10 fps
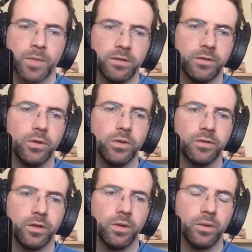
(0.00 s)

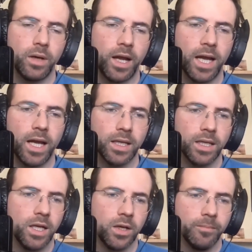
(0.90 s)
So
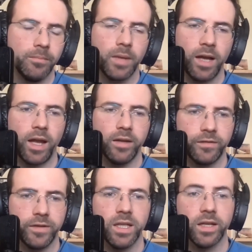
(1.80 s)
you know, I
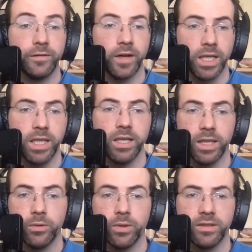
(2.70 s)
feel like finally
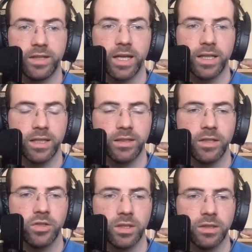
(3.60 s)
Liquid is getting the
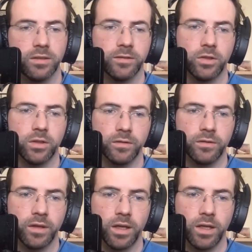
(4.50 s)
attention it
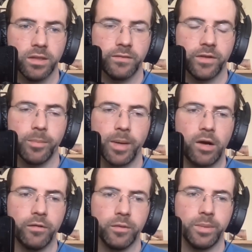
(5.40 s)
deserves. It's a very
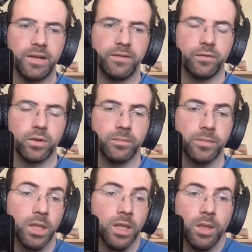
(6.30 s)
powerful platform,
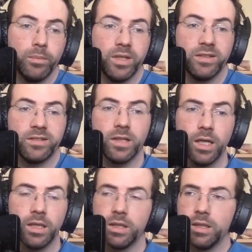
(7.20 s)
but it's
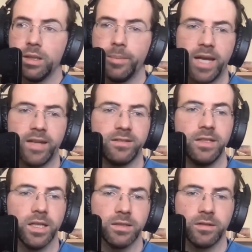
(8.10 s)
not the
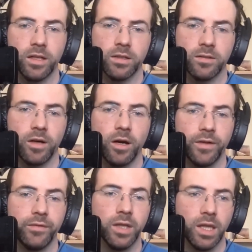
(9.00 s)
panacea. It's not going to solve
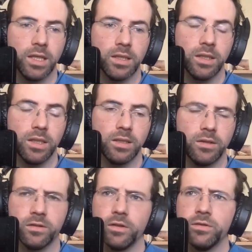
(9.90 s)
everything.
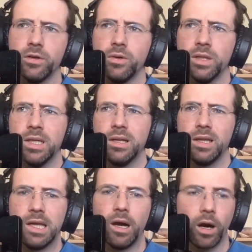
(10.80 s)
There's also
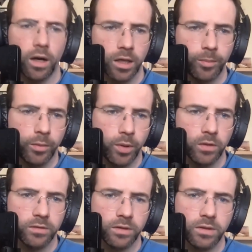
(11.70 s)
the ARC
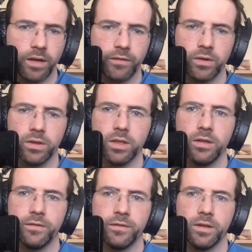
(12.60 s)
proposal I've heard
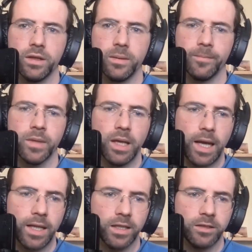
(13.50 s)
of.
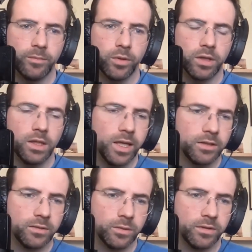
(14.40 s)
Alex
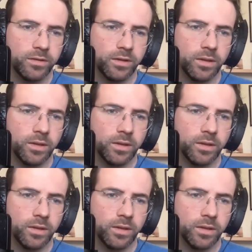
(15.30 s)
Bergalex was